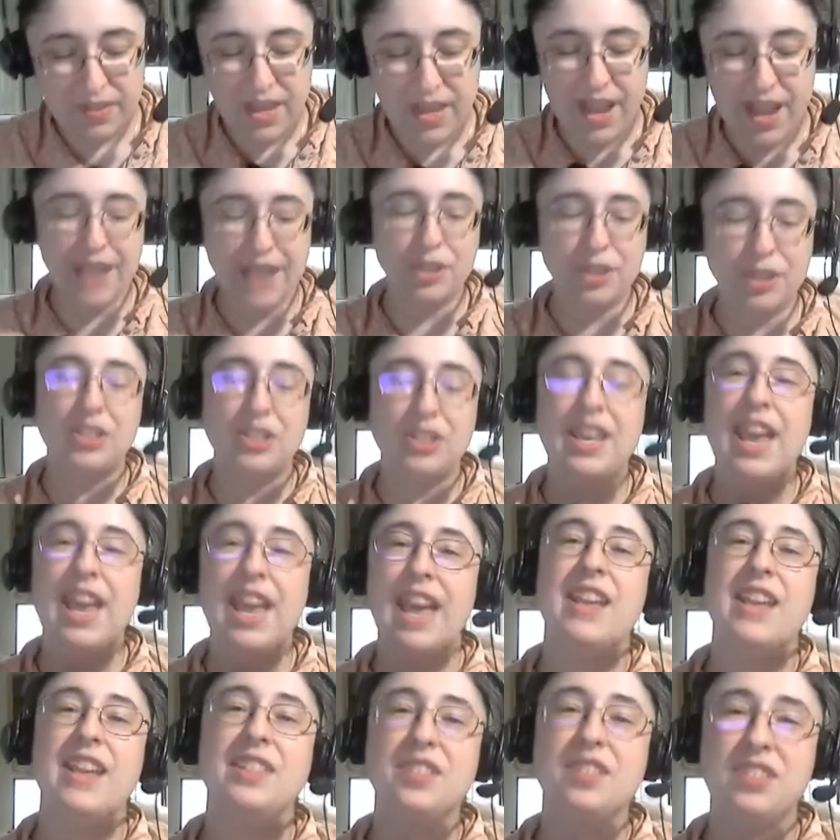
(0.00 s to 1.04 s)
I actually
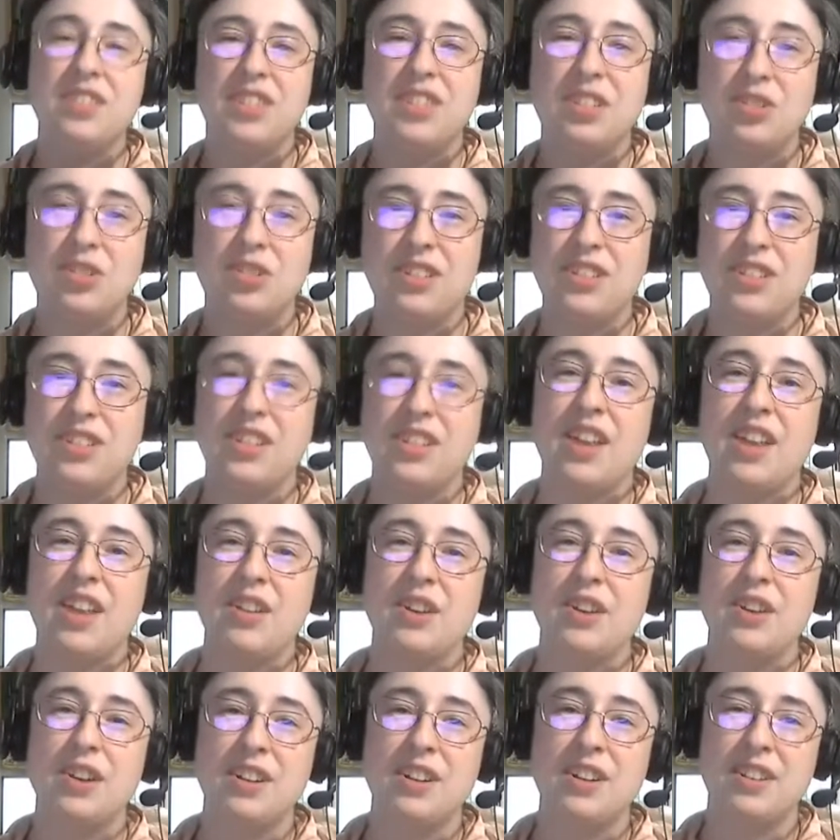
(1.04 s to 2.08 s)
hand stitched it
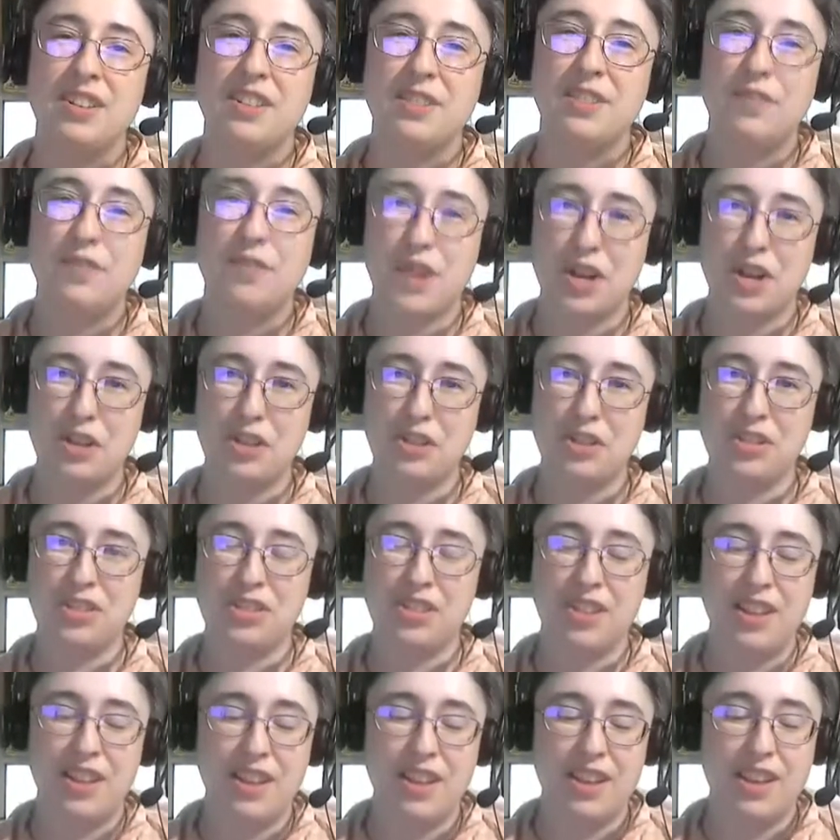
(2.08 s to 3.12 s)
together
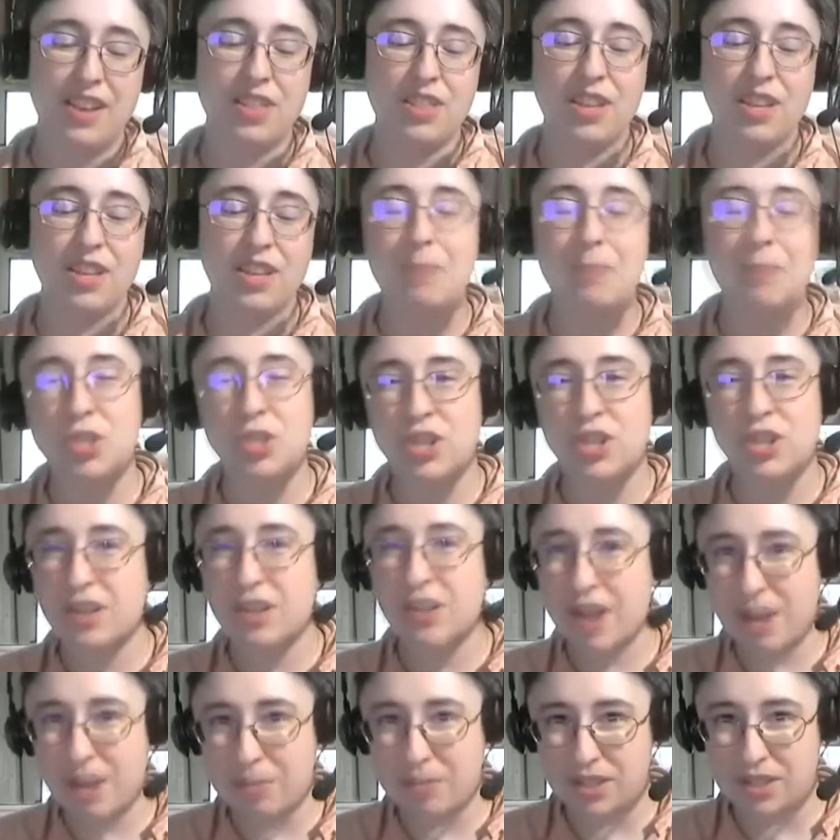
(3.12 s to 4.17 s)
first, and then I machine
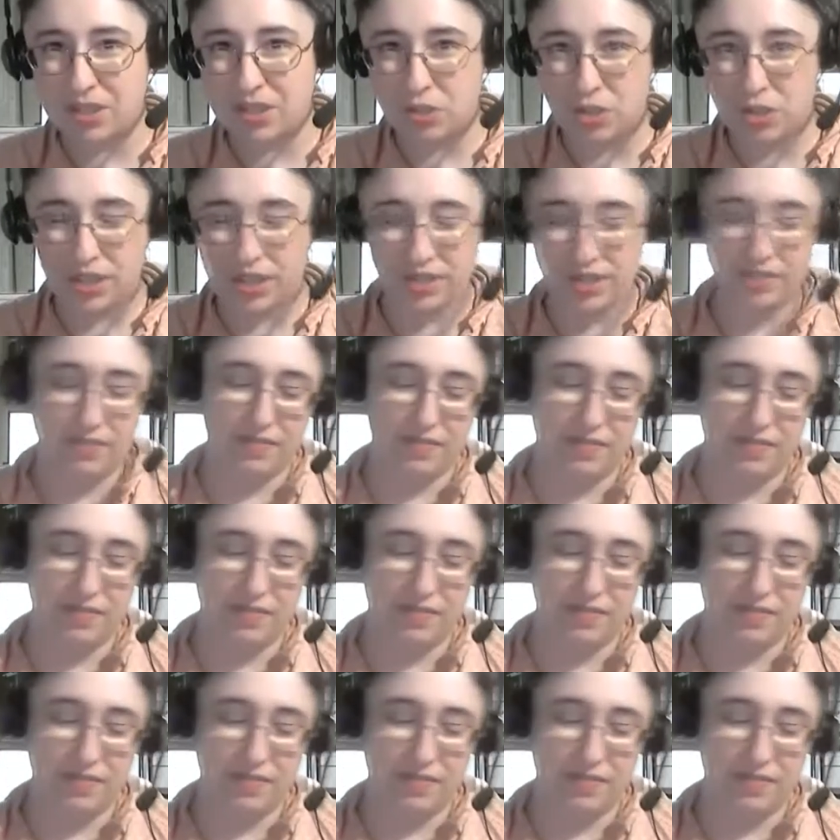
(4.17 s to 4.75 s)
top stitched it.